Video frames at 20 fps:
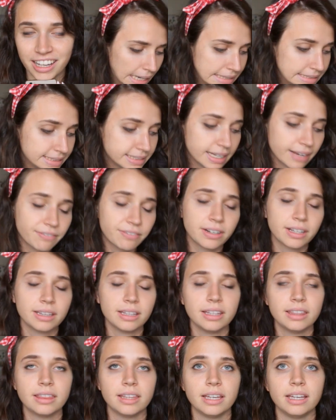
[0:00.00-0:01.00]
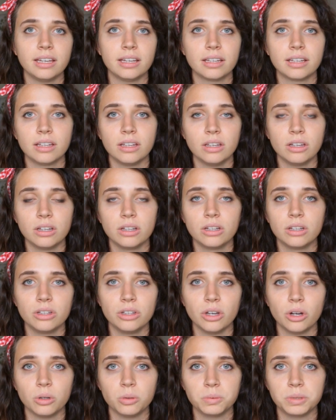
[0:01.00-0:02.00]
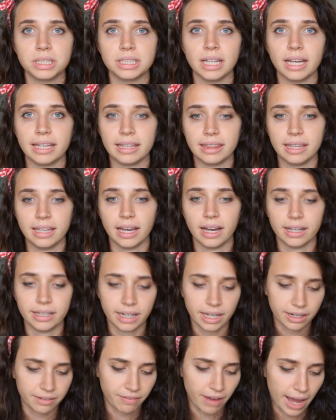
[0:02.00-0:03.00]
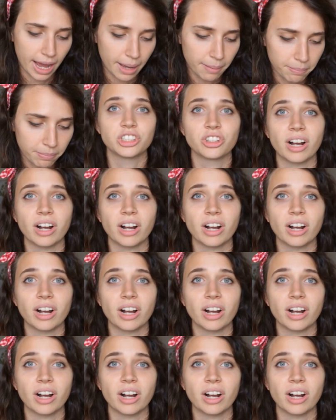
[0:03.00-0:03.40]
I definitely think y'all would like the HiNative app.